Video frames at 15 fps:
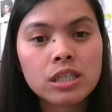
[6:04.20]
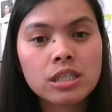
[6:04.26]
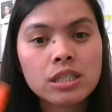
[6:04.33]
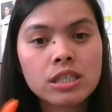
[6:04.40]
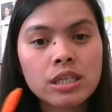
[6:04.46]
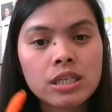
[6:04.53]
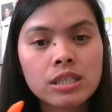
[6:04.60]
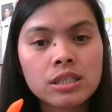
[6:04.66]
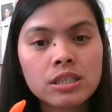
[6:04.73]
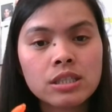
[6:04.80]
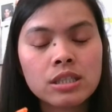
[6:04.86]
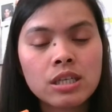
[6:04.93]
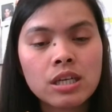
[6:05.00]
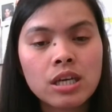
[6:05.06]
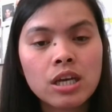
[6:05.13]
say it,
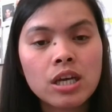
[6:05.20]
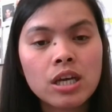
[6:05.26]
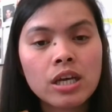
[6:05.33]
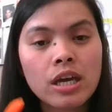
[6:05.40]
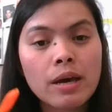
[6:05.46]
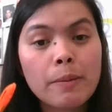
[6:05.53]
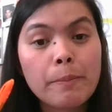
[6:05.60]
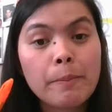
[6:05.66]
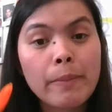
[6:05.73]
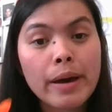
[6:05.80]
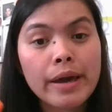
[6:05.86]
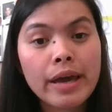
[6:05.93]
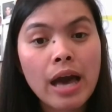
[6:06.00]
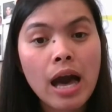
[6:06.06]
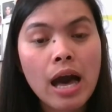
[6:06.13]
my
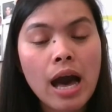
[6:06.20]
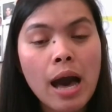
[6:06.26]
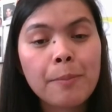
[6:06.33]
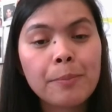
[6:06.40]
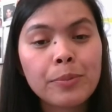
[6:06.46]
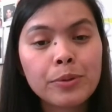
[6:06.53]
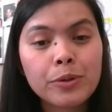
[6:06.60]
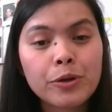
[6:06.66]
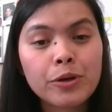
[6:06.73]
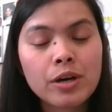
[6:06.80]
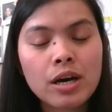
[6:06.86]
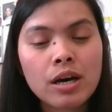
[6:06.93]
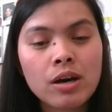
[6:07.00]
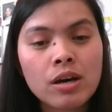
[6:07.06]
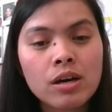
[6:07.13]
apple,
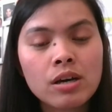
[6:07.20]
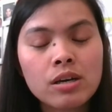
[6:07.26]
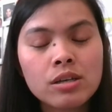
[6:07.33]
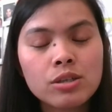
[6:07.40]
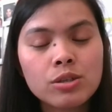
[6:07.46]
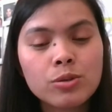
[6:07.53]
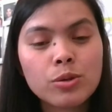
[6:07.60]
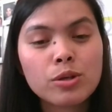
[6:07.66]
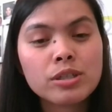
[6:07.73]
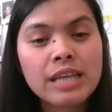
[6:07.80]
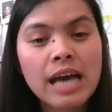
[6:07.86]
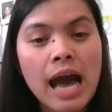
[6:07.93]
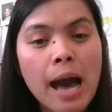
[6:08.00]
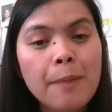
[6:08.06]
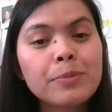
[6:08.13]
you're
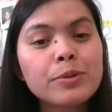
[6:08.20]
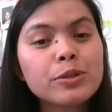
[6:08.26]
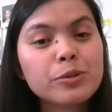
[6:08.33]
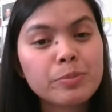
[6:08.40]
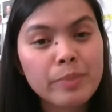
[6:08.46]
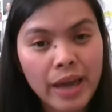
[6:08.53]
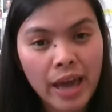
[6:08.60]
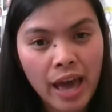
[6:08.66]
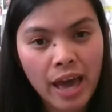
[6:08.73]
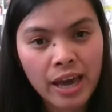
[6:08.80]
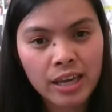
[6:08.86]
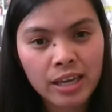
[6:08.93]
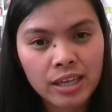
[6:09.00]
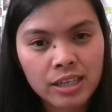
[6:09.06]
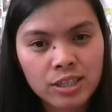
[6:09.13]
the apple of my
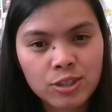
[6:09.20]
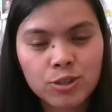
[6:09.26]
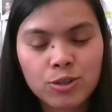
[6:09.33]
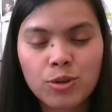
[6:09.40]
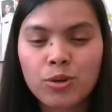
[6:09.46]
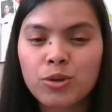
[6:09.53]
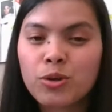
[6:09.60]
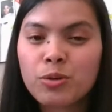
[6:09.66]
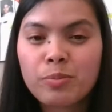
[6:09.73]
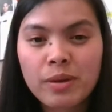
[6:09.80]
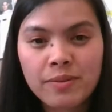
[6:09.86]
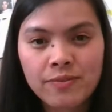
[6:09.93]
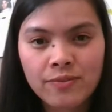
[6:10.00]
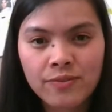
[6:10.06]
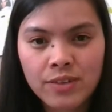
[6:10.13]
eye. So you're my
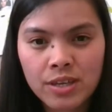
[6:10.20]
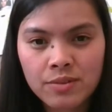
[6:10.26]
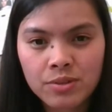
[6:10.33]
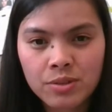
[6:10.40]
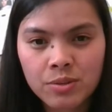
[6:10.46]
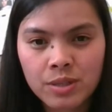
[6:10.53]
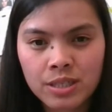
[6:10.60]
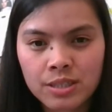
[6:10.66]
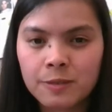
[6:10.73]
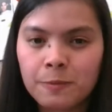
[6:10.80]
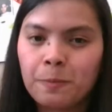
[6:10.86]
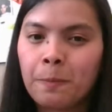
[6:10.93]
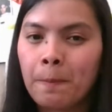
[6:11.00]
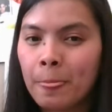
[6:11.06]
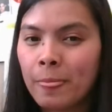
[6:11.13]
favorite.
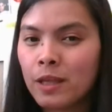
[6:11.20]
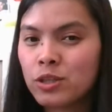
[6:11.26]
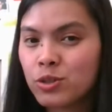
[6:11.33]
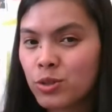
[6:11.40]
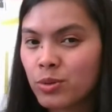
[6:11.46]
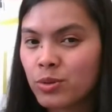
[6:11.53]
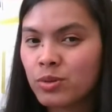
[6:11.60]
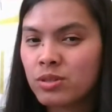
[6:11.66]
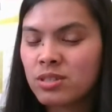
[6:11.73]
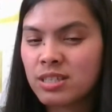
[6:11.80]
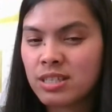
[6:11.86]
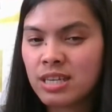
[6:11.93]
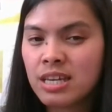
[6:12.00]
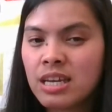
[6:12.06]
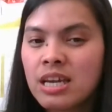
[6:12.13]
So
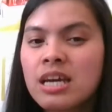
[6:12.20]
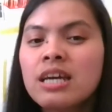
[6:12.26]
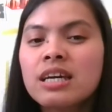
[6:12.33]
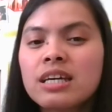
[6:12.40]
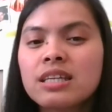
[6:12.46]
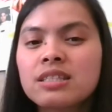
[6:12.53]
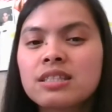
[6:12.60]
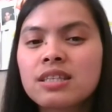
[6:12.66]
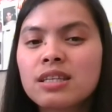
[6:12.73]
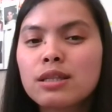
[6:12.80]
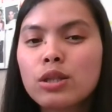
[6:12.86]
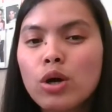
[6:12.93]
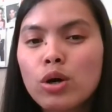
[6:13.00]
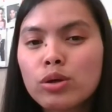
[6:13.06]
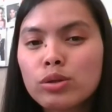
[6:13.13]
see, it's a
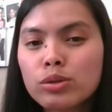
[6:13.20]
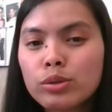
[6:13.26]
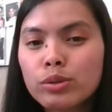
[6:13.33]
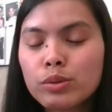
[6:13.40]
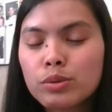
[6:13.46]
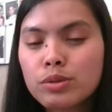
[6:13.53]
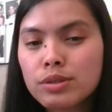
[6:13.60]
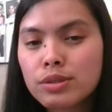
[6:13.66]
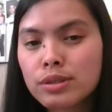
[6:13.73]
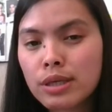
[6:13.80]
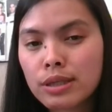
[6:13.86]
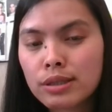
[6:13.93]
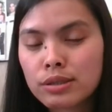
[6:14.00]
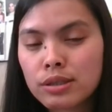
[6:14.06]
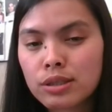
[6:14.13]
long
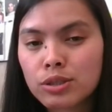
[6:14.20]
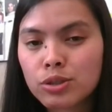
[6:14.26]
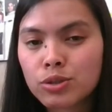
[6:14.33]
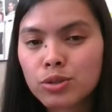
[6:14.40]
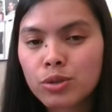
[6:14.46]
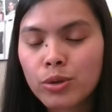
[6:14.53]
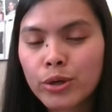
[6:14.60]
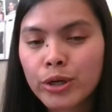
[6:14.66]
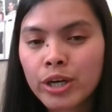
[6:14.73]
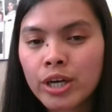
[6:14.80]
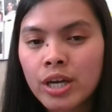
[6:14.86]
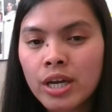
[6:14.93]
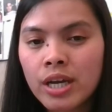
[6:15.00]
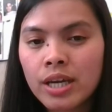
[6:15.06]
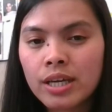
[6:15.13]
sentence, or
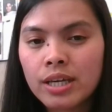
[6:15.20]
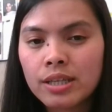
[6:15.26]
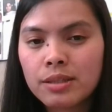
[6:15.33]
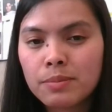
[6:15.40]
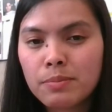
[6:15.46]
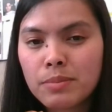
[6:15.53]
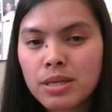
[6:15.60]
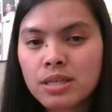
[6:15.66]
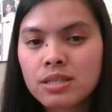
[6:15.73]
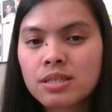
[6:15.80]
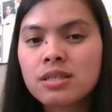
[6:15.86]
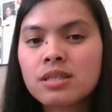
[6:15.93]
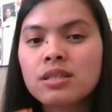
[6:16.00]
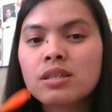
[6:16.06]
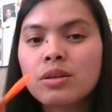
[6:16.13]
it makes
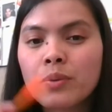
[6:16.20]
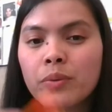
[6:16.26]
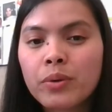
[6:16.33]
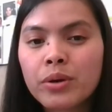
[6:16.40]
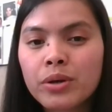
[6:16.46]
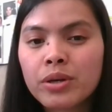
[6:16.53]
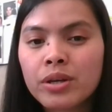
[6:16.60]
the word